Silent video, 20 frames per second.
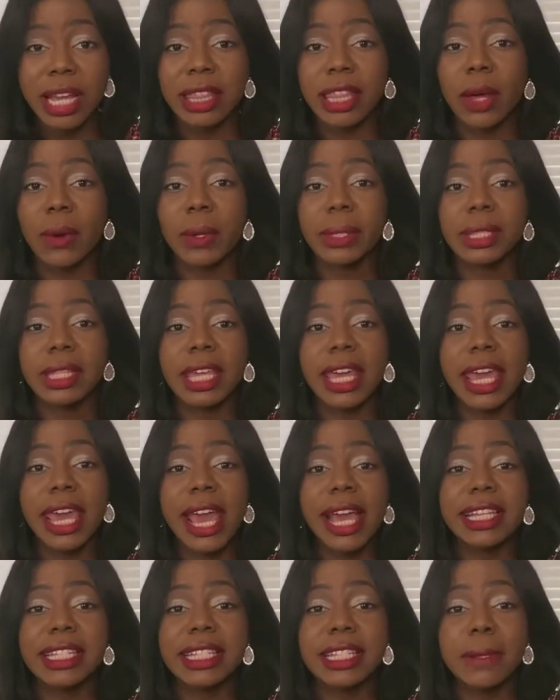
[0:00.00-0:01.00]
Now, the
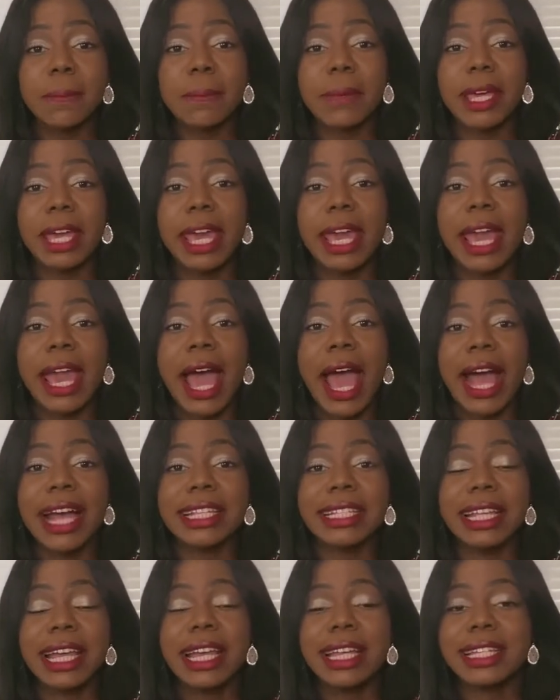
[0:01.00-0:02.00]
AICPA
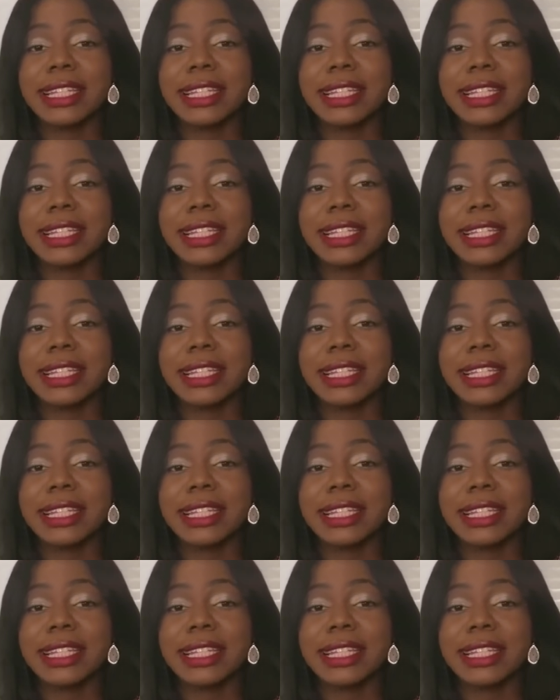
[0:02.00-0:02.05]
has